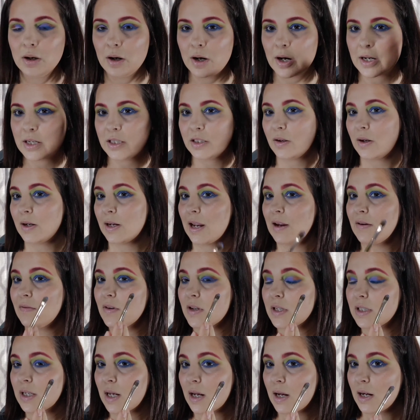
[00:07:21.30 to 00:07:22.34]
All right, so I gave
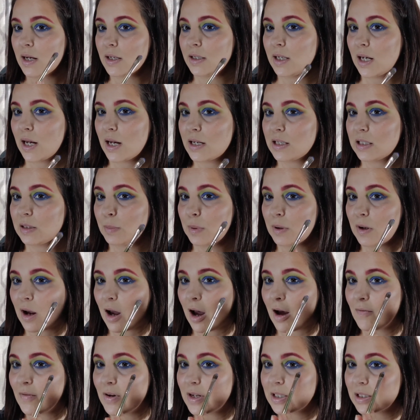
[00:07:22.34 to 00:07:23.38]
this eye a test, but
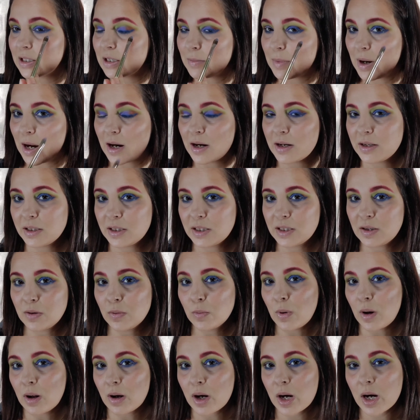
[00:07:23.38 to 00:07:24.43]
obviously my eye is still
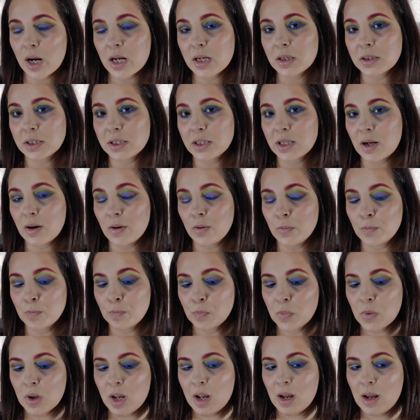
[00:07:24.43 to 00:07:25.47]
watering, so
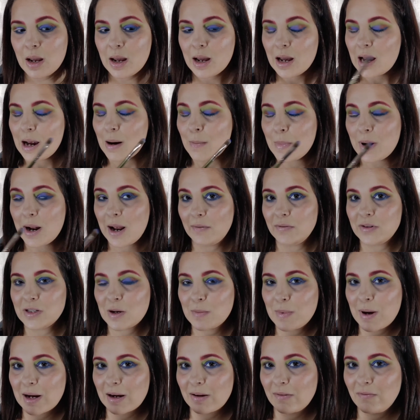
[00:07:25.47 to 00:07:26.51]
I'm going to have to go
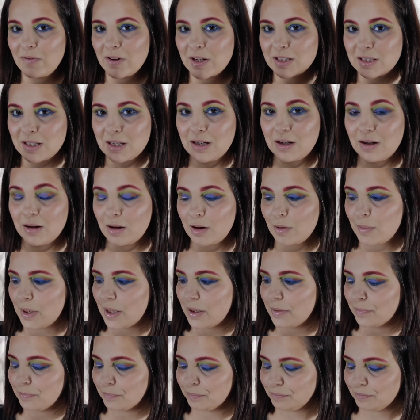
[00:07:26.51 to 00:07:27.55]
back and fix it in a little
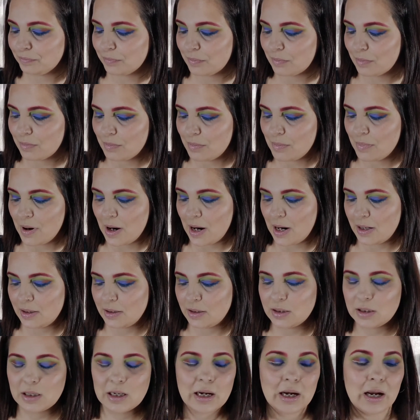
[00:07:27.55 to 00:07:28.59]
bit.
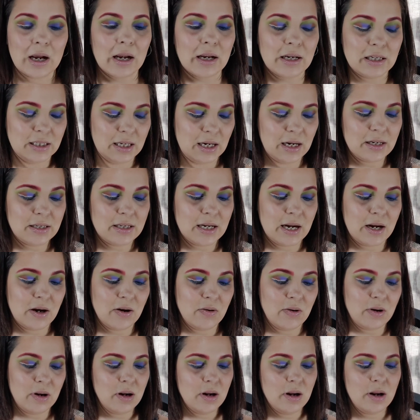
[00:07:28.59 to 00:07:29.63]
But I set it
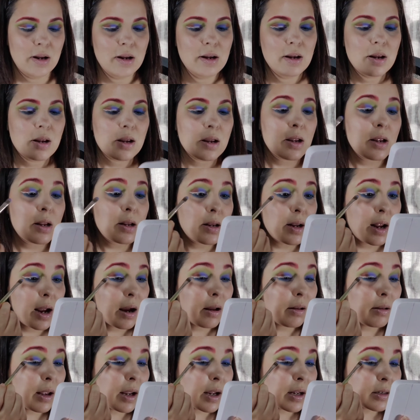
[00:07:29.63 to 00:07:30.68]
down, and now
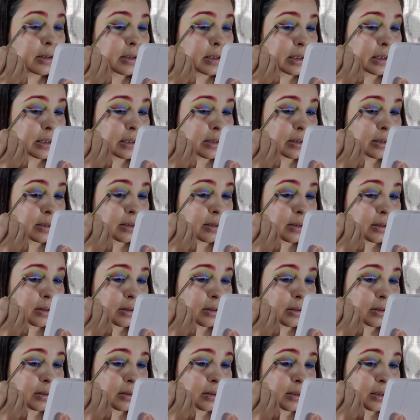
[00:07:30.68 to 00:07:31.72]
let's
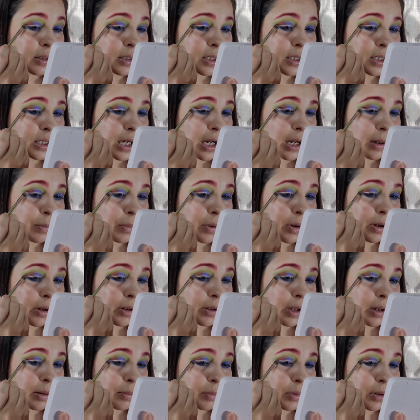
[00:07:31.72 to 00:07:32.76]
tap on
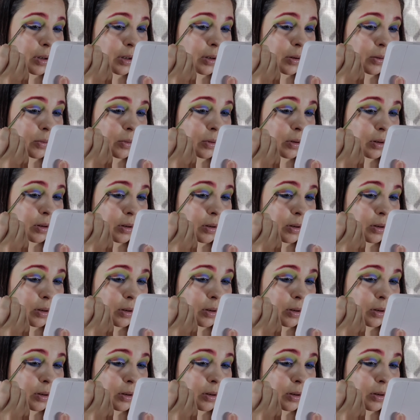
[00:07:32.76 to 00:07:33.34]
that blue.